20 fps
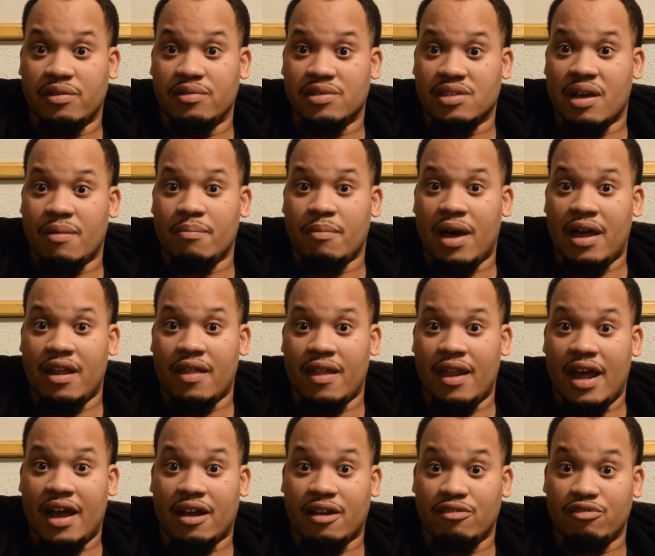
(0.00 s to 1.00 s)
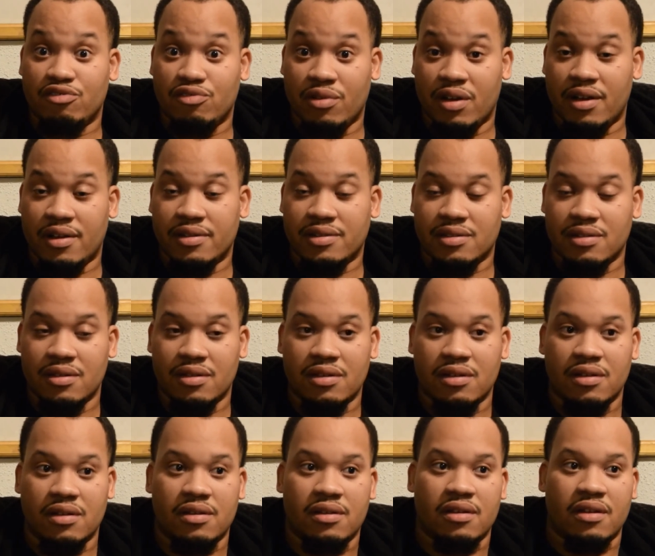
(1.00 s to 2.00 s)
Are you somebody that I can trust?
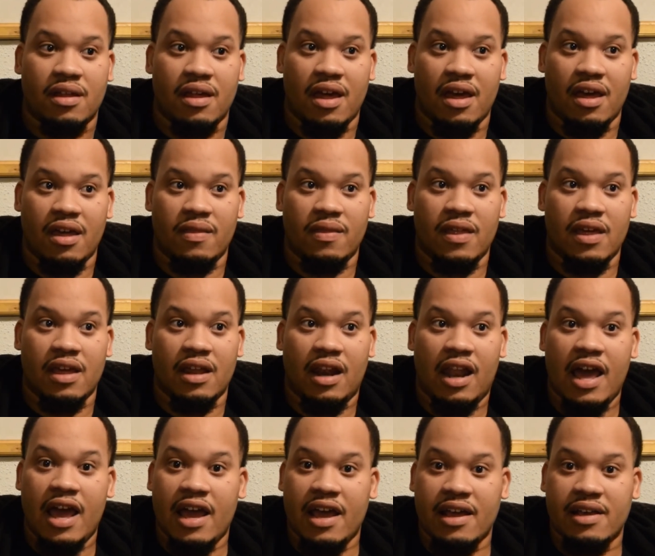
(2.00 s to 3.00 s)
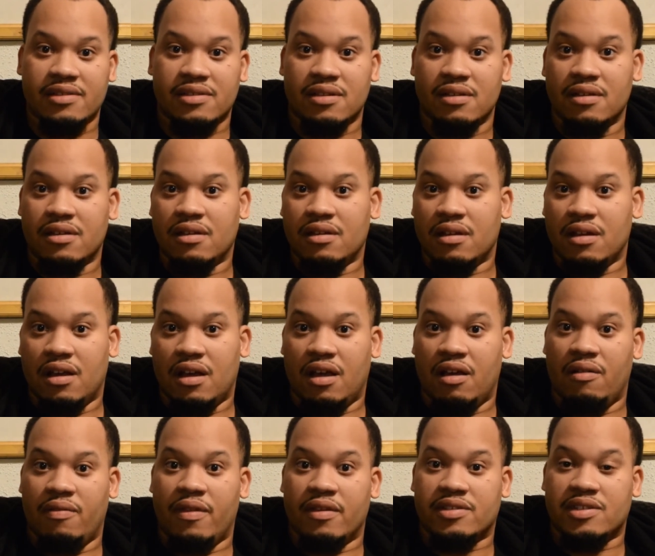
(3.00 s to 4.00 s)
And then last,
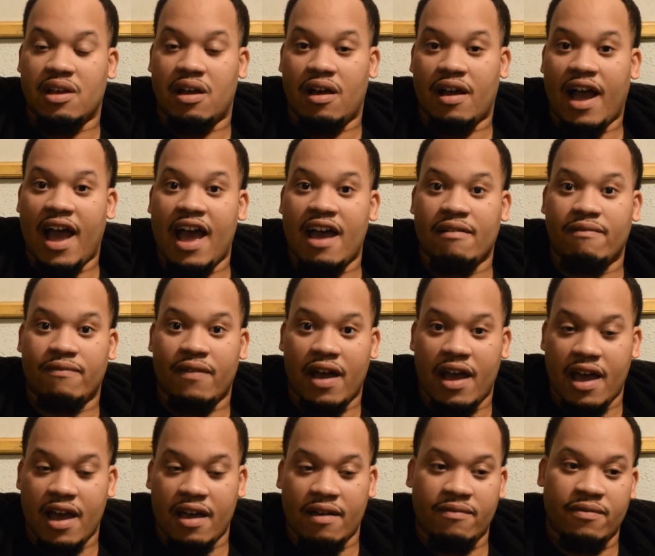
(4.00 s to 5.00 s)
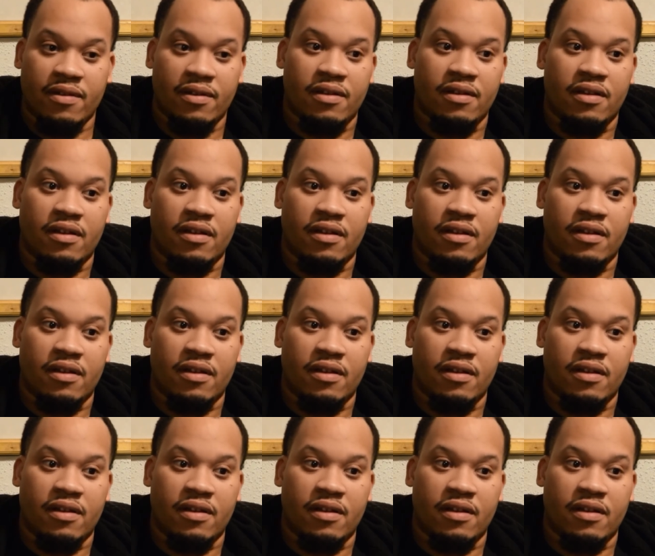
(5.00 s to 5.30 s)
the song High Five.